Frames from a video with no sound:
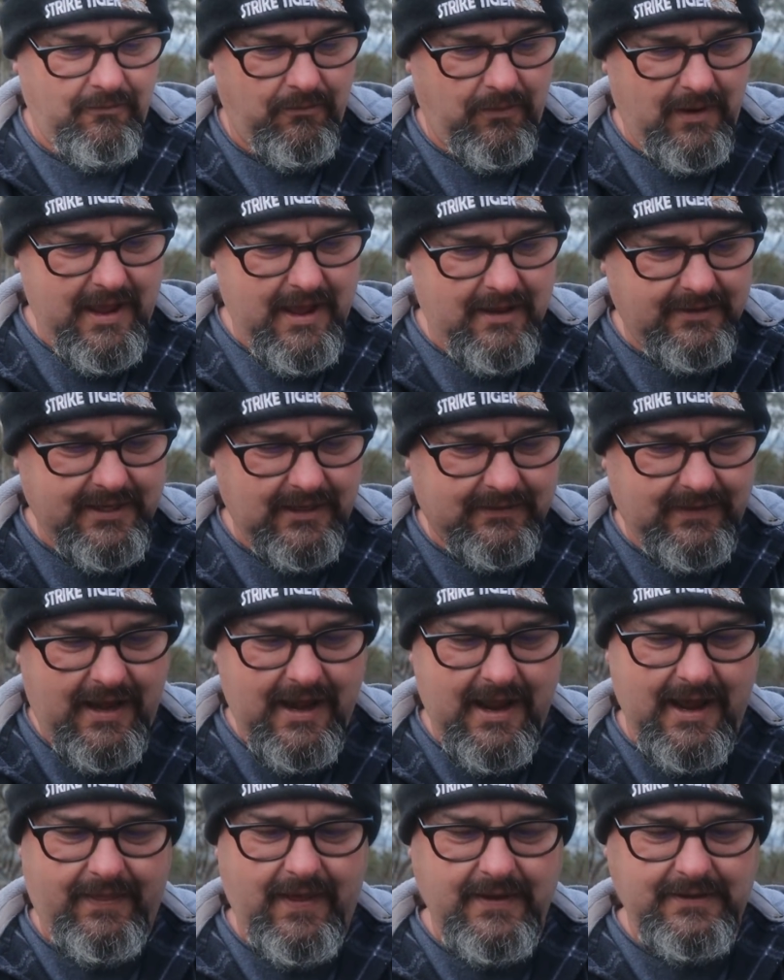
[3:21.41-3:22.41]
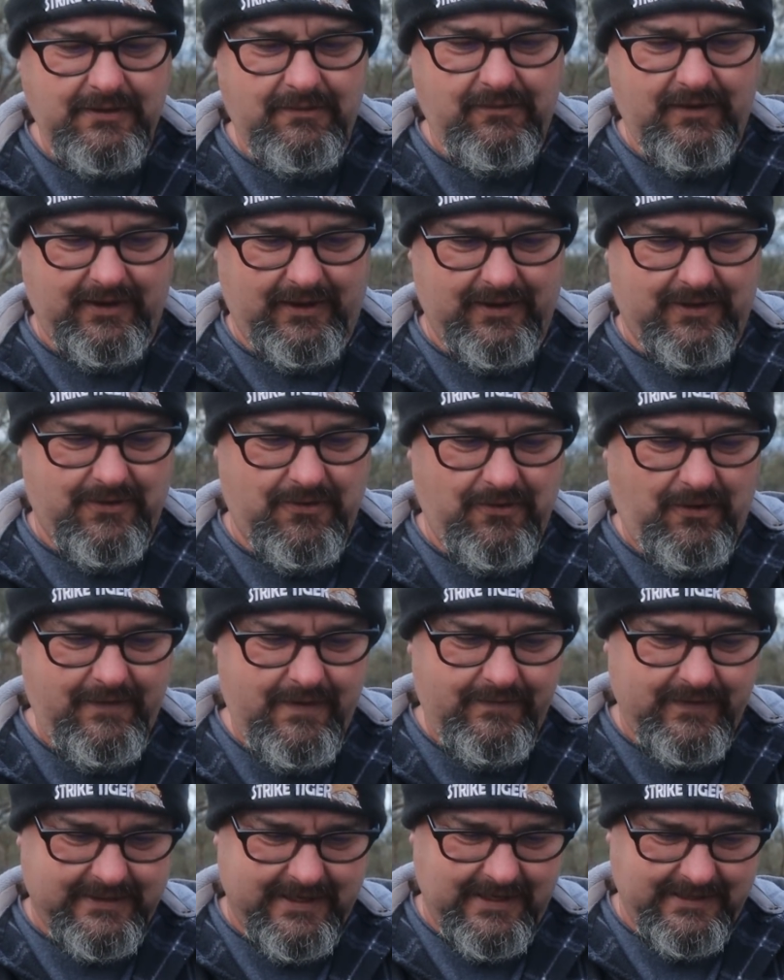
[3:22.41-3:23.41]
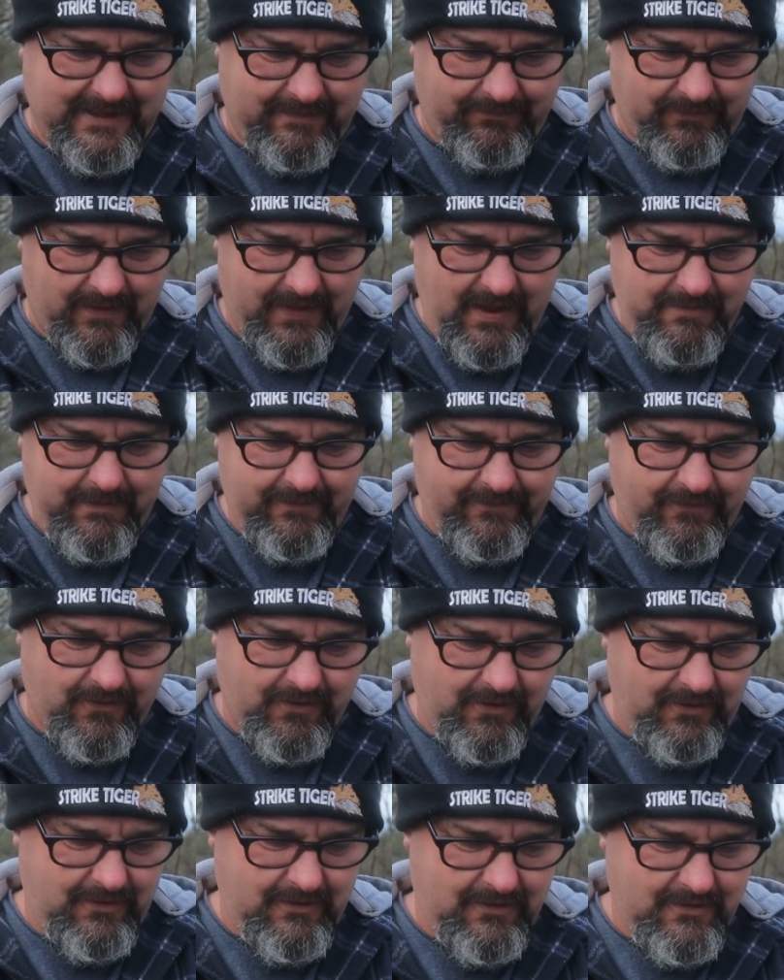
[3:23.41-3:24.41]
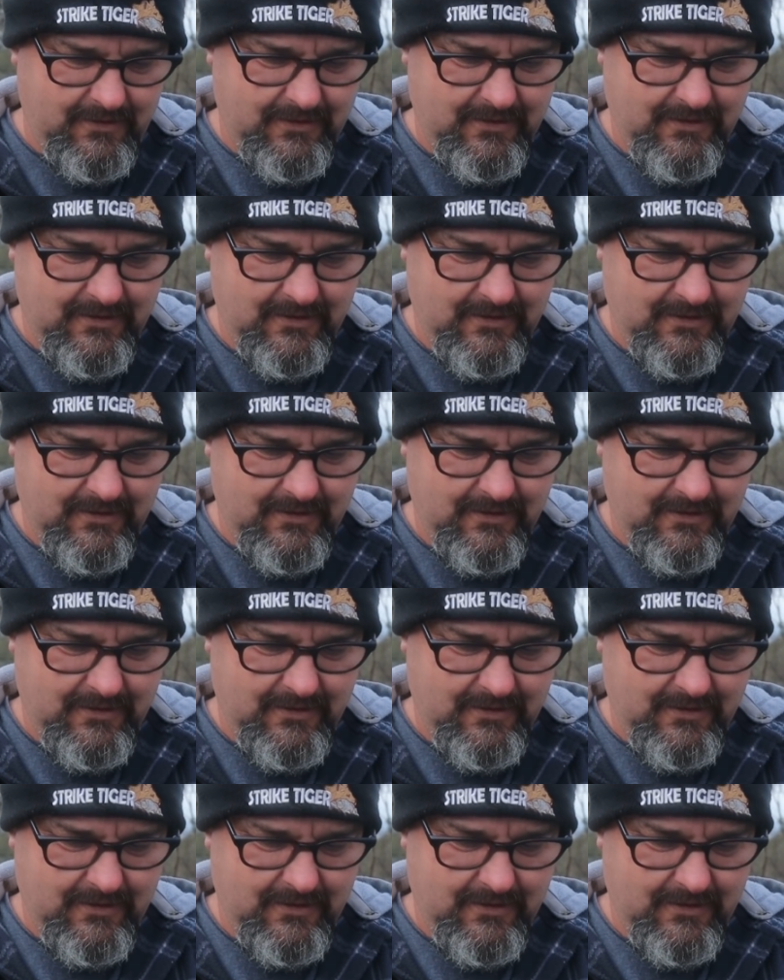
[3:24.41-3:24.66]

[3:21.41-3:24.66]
Wow, check that out. That's a really cool, I've never seen something like that before.